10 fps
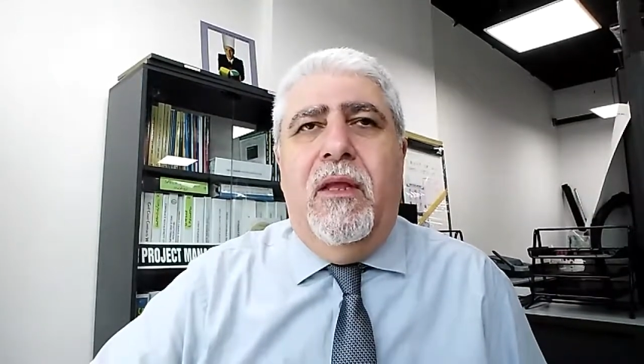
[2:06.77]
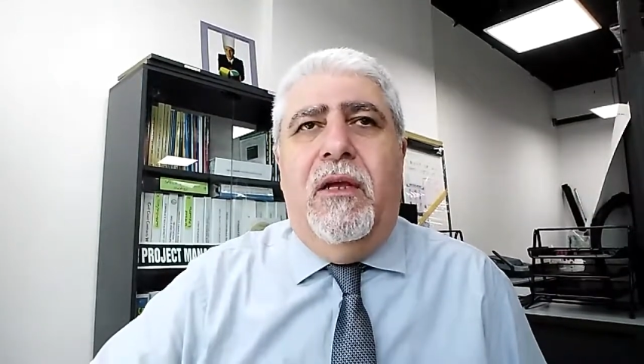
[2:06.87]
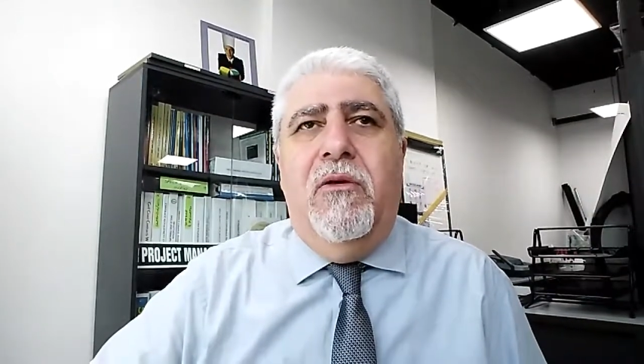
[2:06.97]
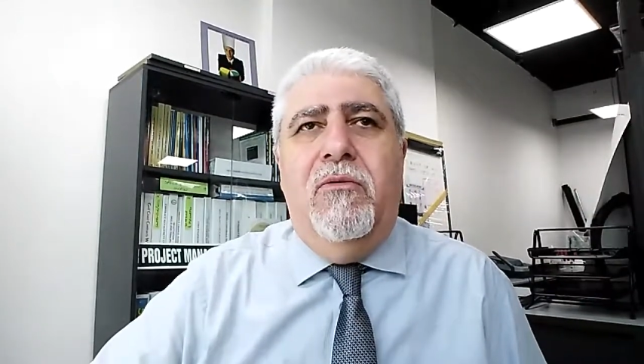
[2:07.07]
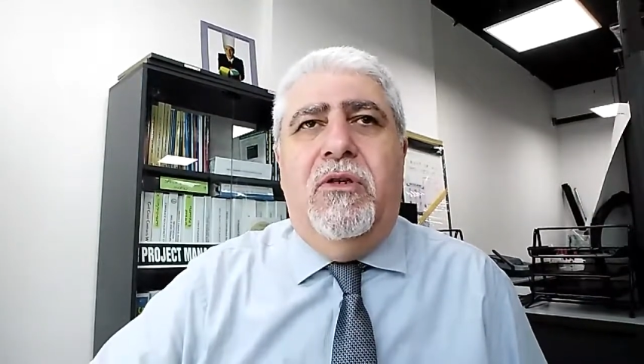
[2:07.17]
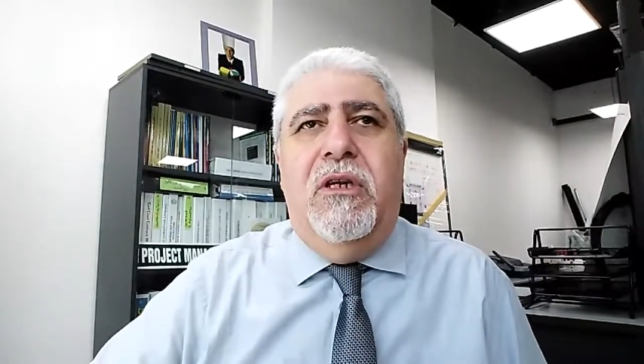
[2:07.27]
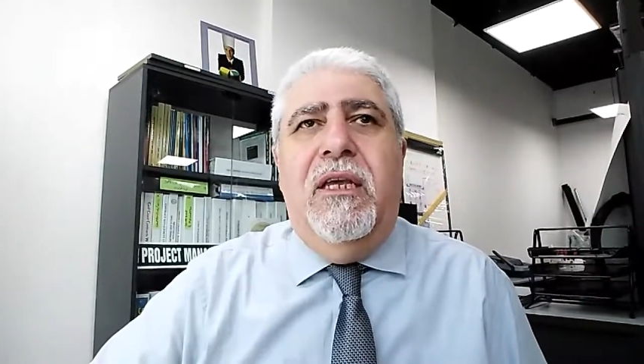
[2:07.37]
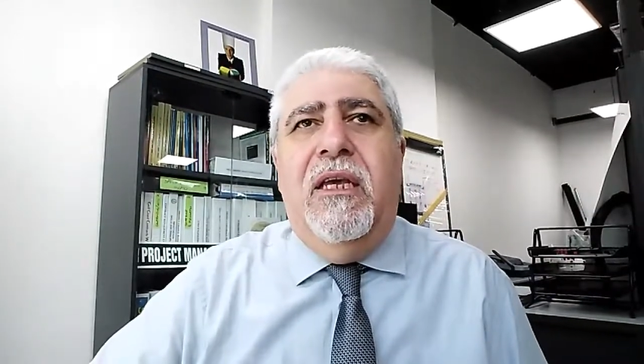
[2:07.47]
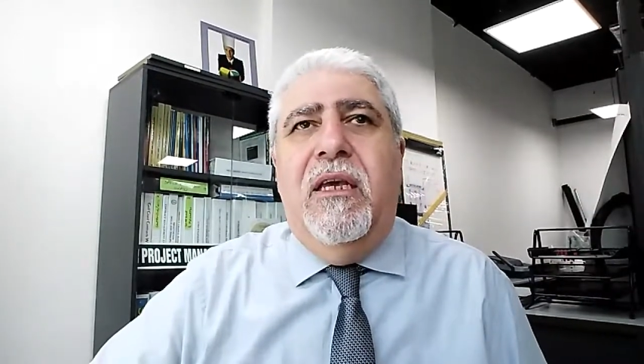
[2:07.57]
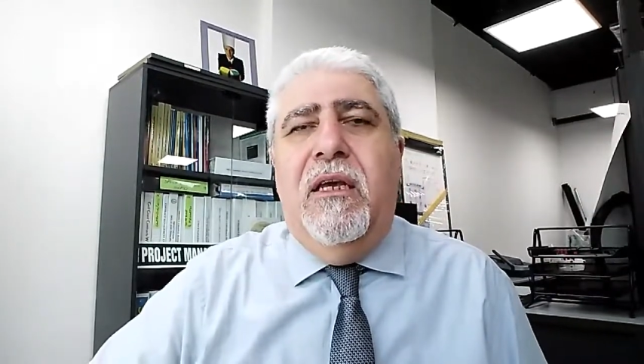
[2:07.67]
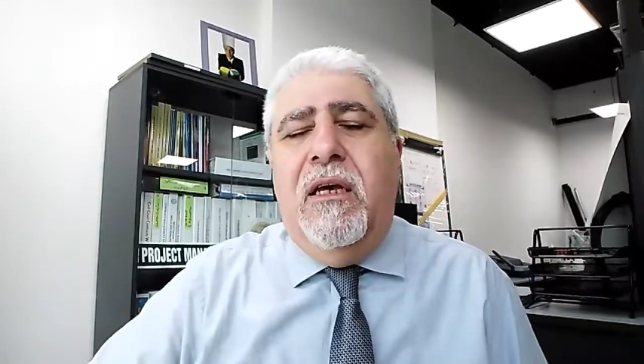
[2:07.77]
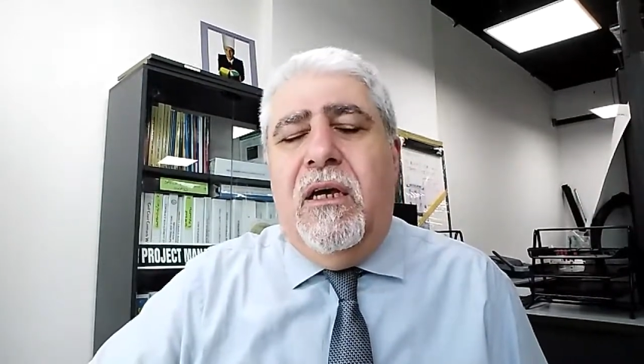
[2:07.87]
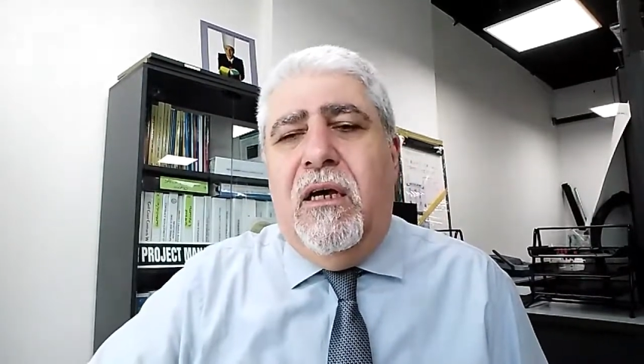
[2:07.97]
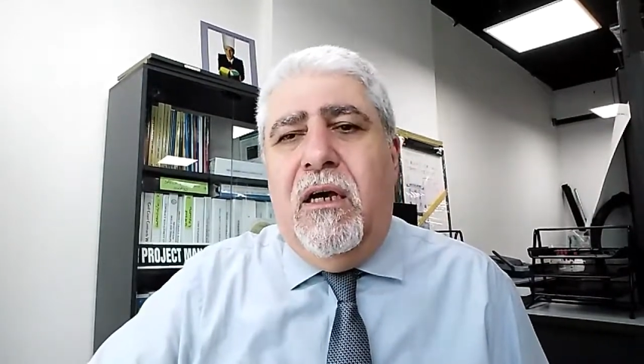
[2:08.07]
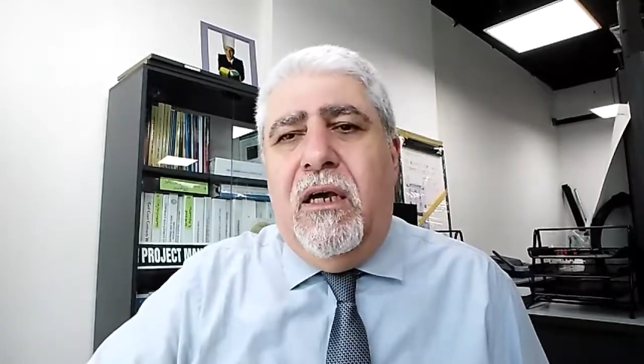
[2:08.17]
Usually
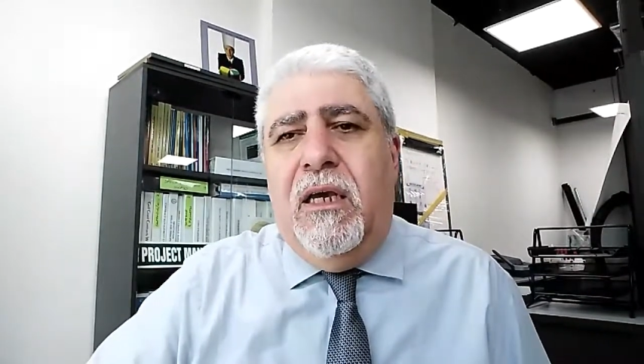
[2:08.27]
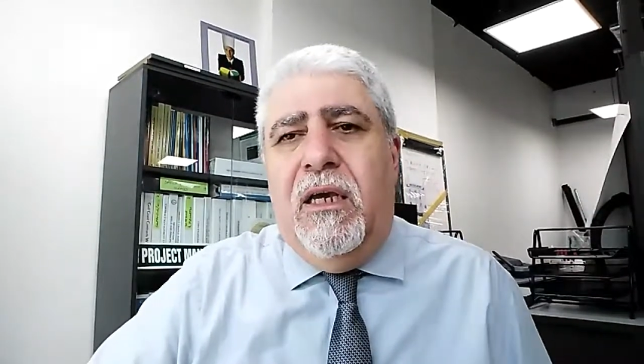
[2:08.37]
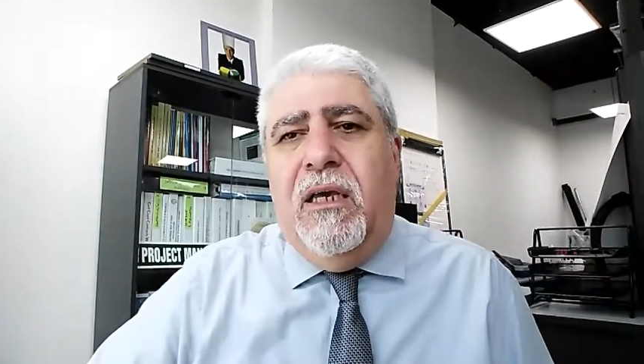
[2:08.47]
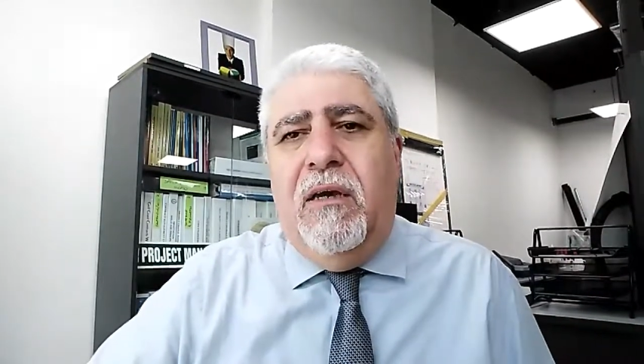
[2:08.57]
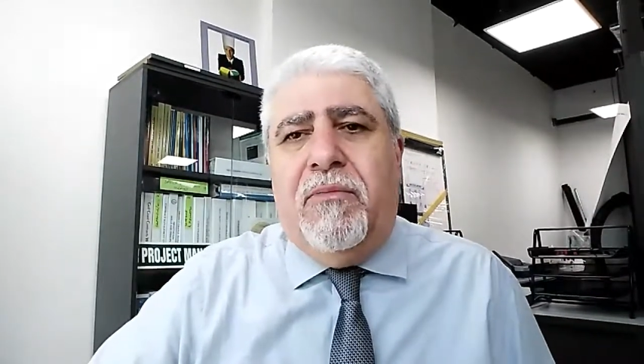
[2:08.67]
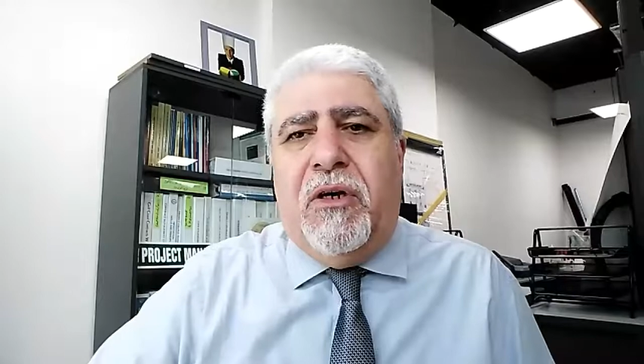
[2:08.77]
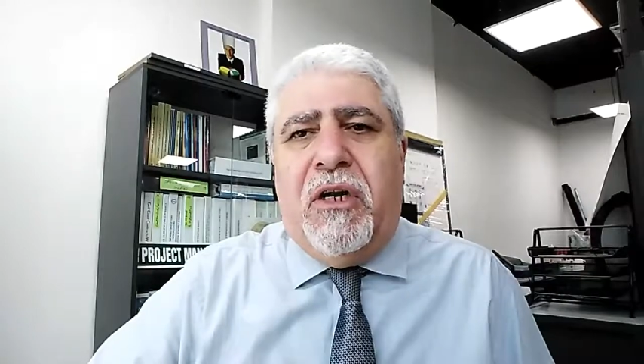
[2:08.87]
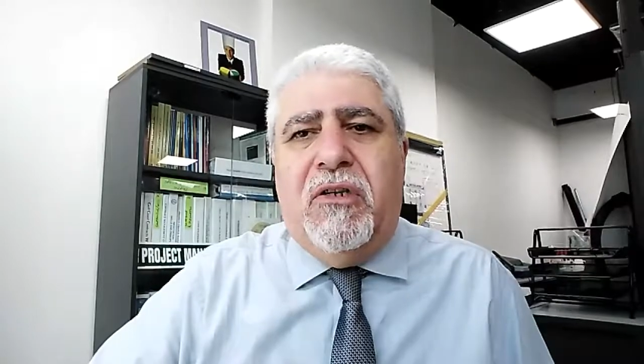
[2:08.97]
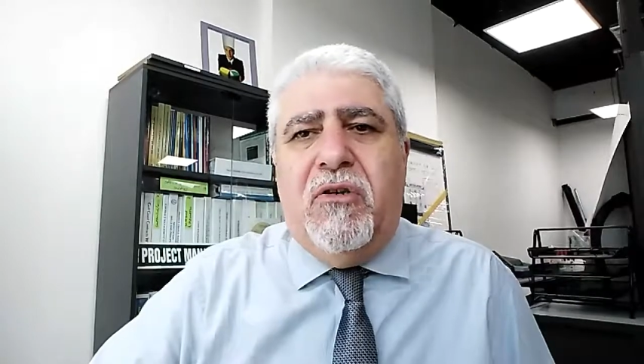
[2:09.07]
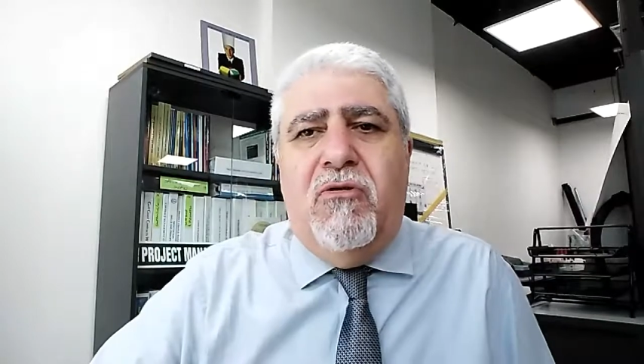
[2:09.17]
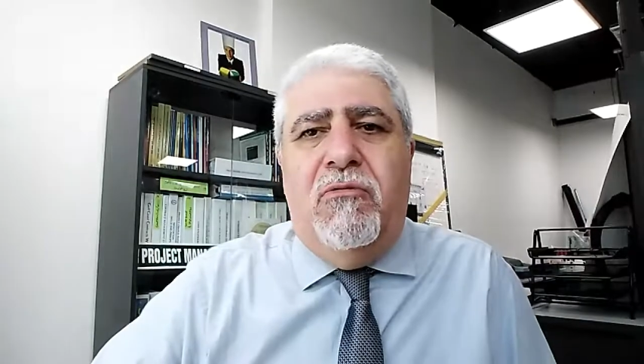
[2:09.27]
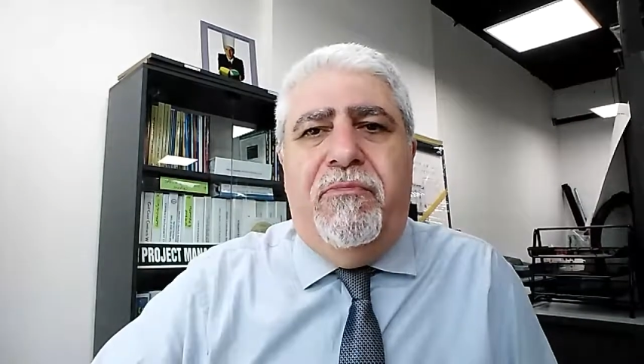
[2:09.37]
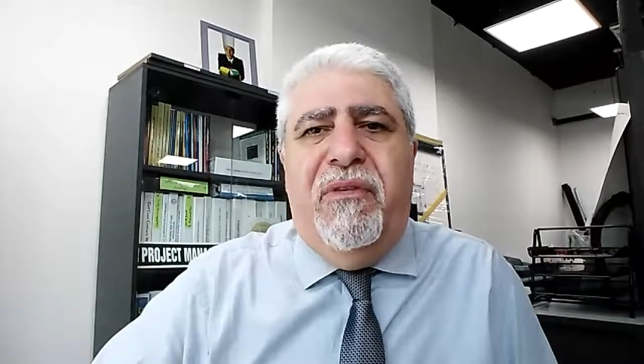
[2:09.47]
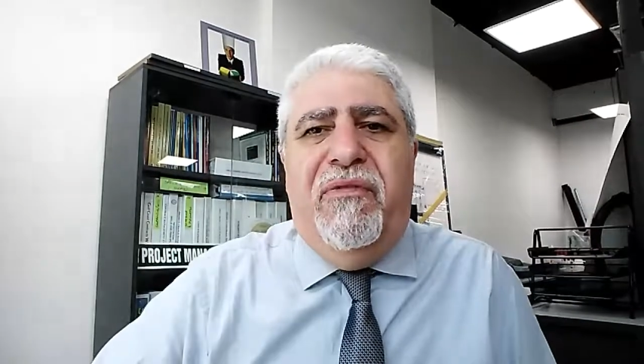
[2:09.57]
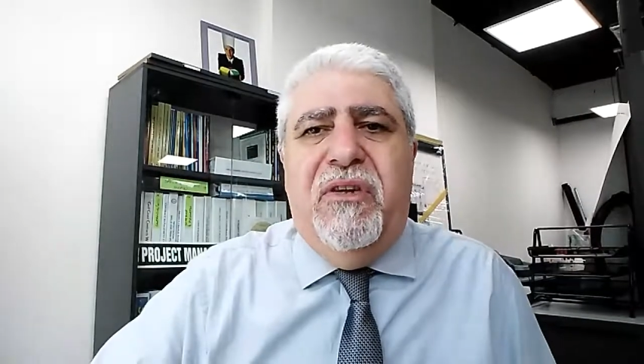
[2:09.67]
uh, a product
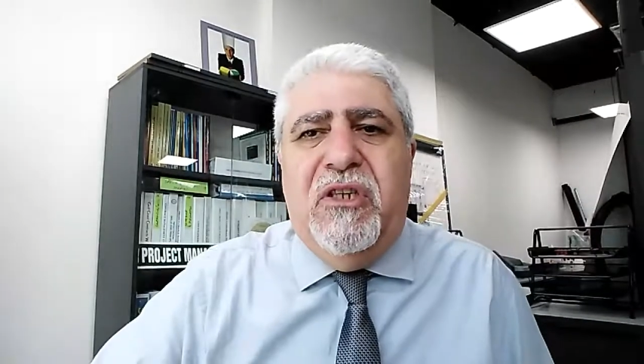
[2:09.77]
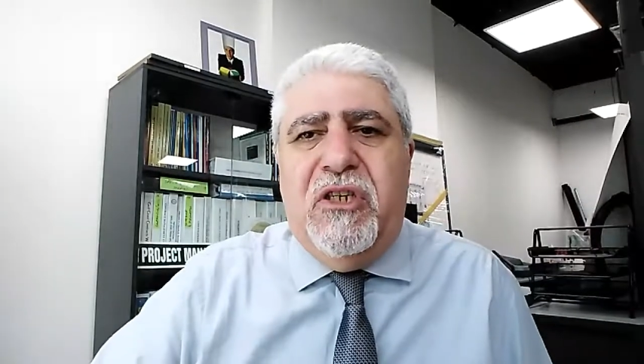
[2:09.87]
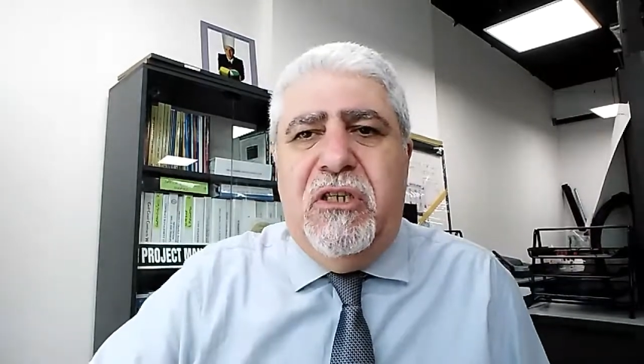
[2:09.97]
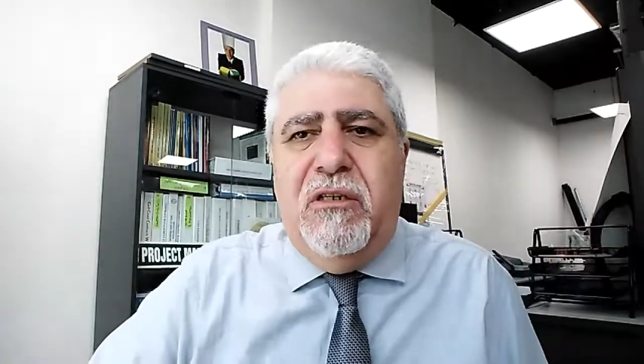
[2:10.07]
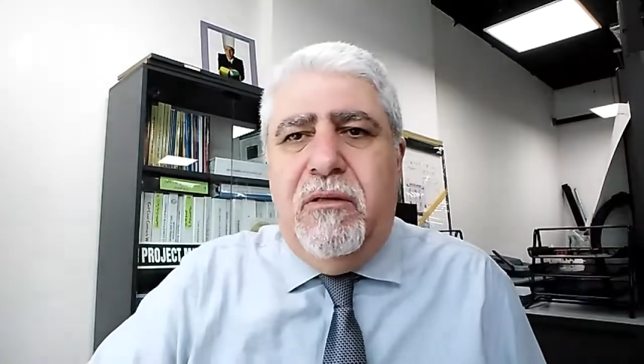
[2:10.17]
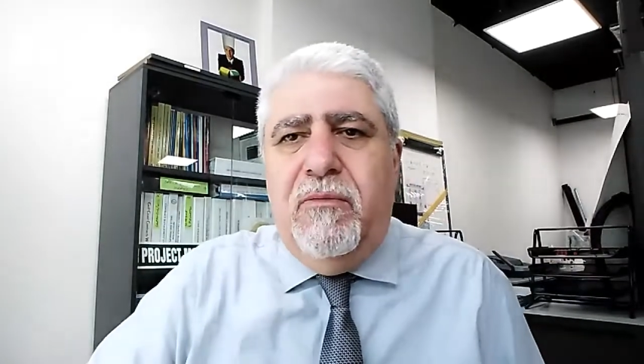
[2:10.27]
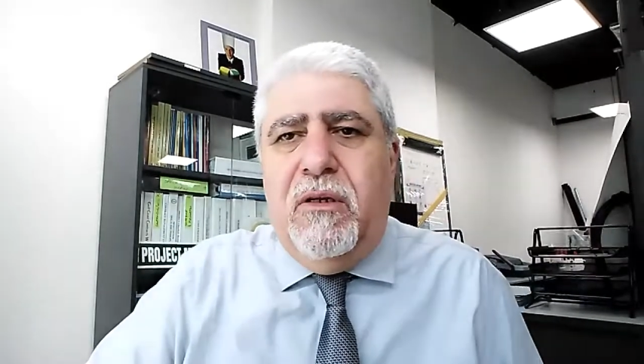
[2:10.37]
scope definition,